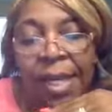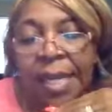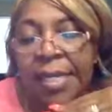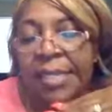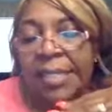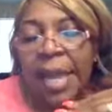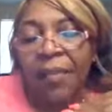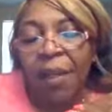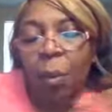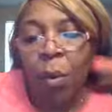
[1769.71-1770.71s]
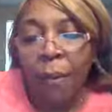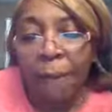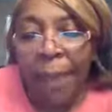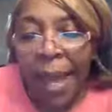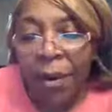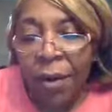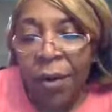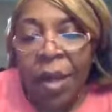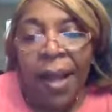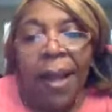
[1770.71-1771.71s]
Again, it's not that we're
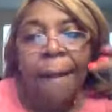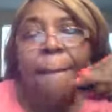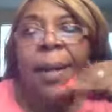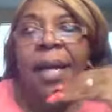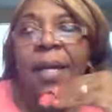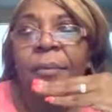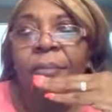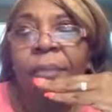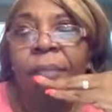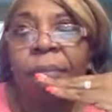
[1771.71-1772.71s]
better, but